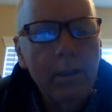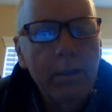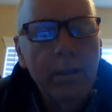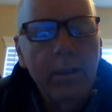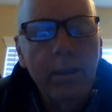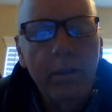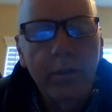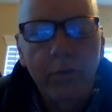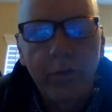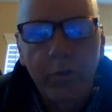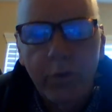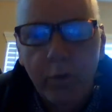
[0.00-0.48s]

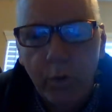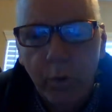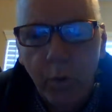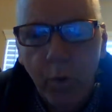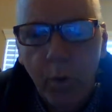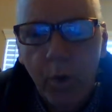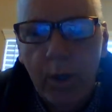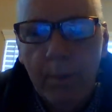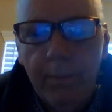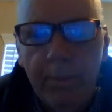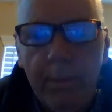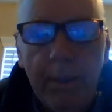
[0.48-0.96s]
To
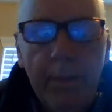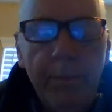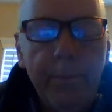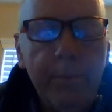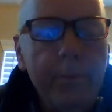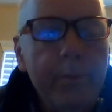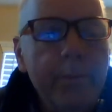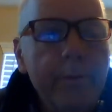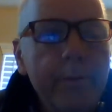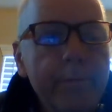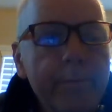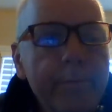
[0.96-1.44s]
destroy
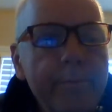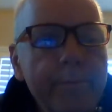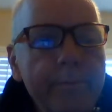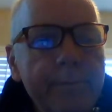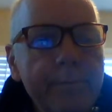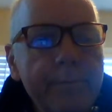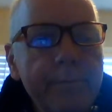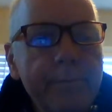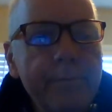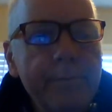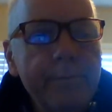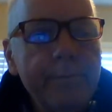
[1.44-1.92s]
people.
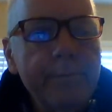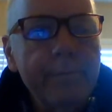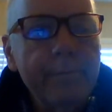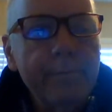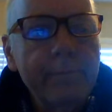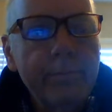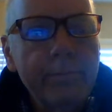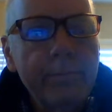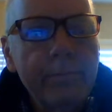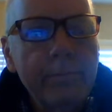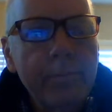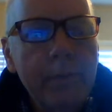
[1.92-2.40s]

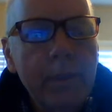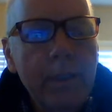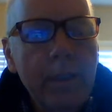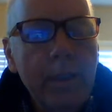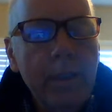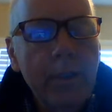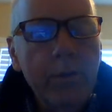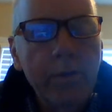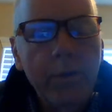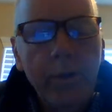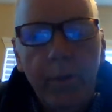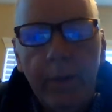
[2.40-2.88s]

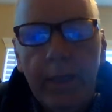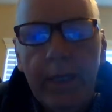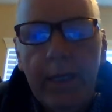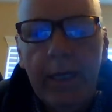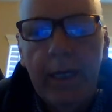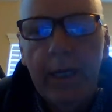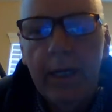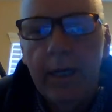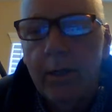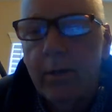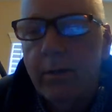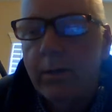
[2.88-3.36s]
So
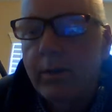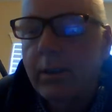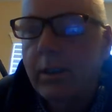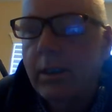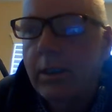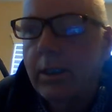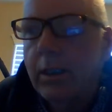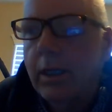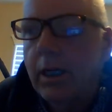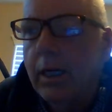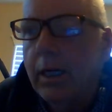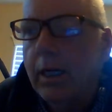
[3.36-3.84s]
anyhow,
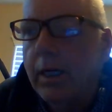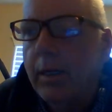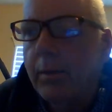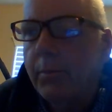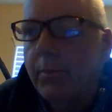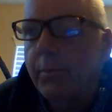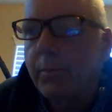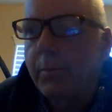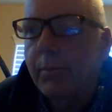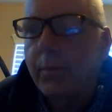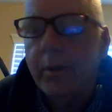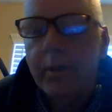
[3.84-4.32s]

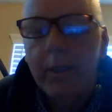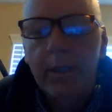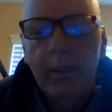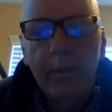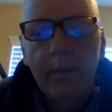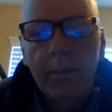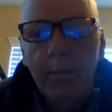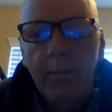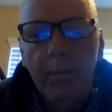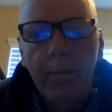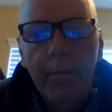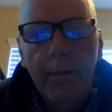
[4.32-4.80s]
look
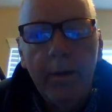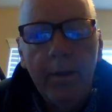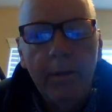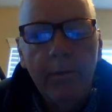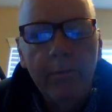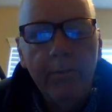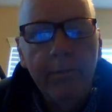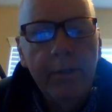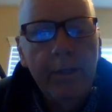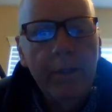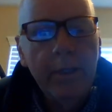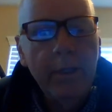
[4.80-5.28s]
at some of my
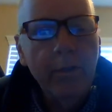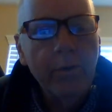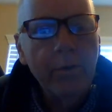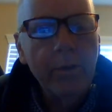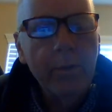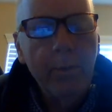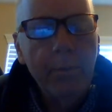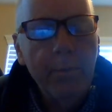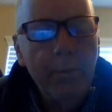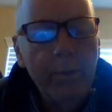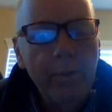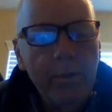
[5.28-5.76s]
other videos.
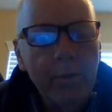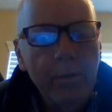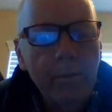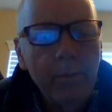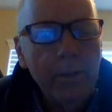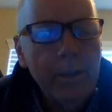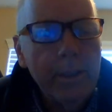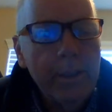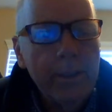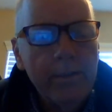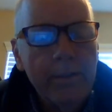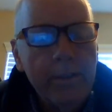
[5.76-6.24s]
I'm going to put
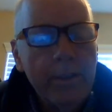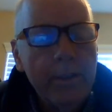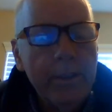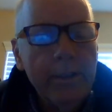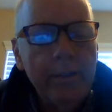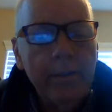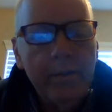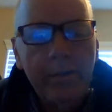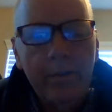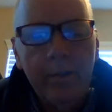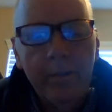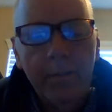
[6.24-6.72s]
some links on
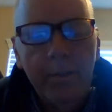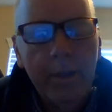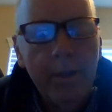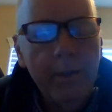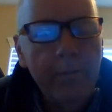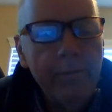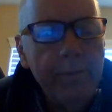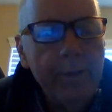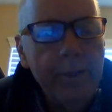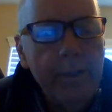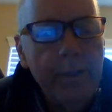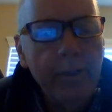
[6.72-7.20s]
here to some
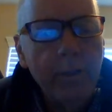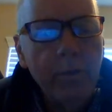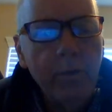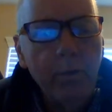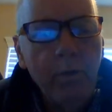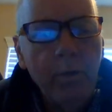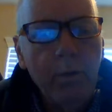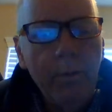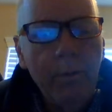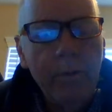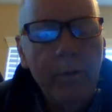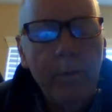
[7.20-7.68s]
other videos.
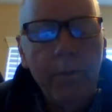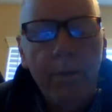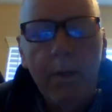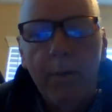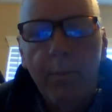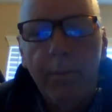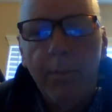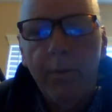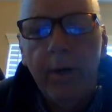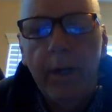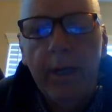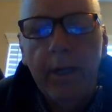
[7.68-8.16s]
One was
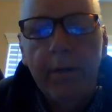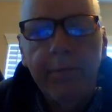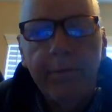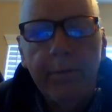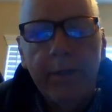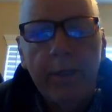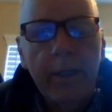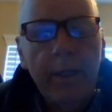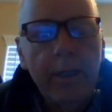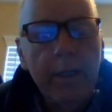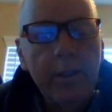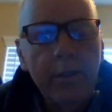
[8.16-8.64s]
about praying
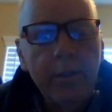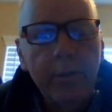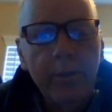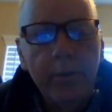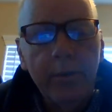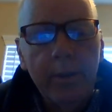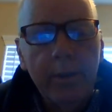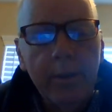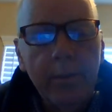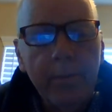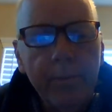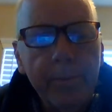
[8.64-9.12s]
for Donald
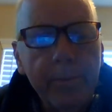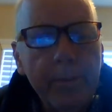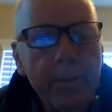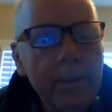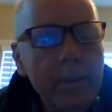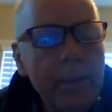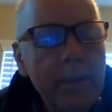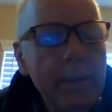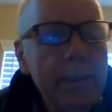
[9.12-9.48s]
Trump.